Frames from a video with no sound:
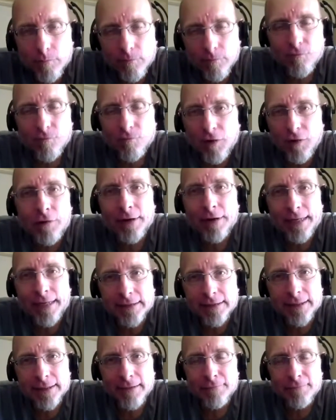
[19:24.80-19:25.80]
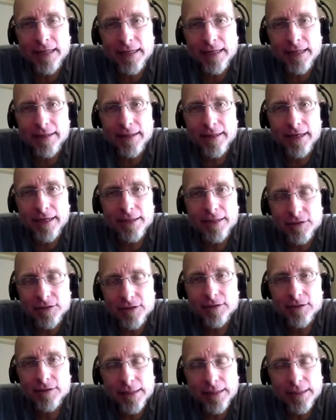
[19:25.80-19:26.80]
fearing something that is
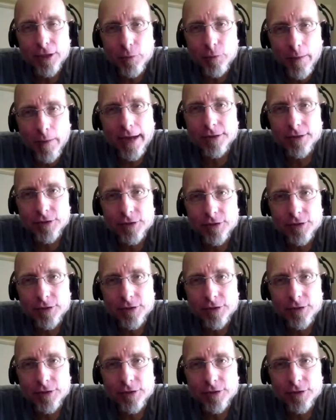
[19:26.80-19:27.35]
irrational.